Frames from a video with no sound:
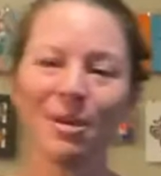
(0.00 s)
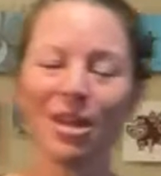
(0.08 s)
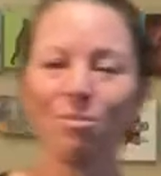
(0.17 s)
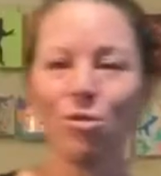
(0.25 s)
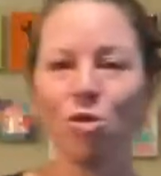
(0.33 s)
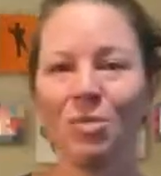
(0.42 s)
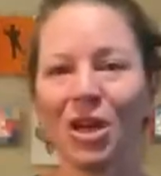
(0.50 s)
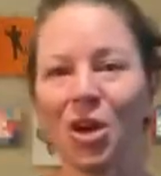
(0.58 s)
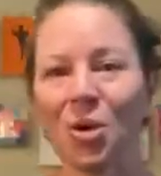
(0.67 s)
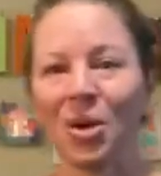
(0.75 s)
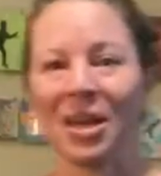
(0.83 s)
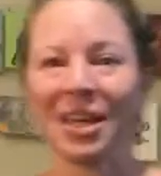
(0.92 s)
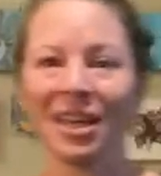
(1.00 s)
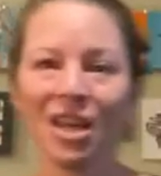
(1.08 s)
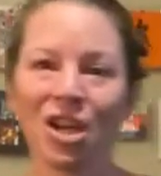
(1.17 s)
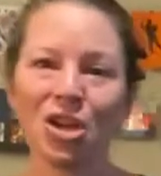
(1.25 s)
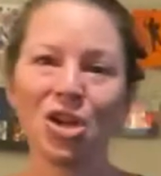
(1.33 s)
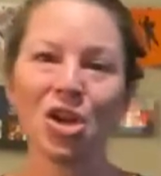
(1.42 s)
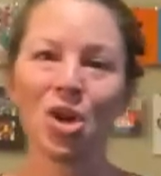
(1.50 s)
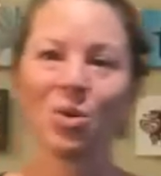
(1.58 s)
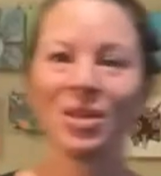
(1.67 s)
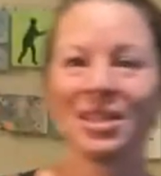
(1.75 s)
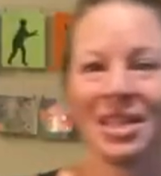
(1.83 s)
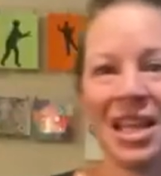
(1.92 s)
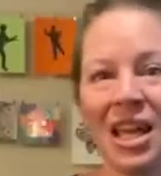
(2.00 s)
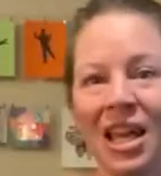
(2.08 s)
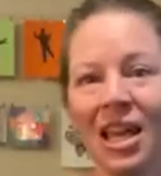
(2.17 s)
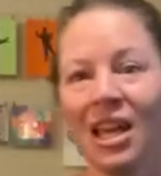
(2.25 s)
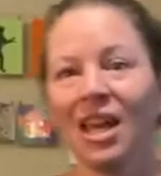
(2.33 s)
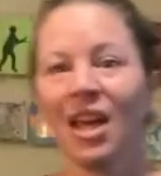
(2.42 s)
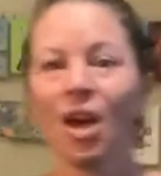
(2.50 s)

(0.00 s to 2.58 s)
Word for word: bit of movement going, noticing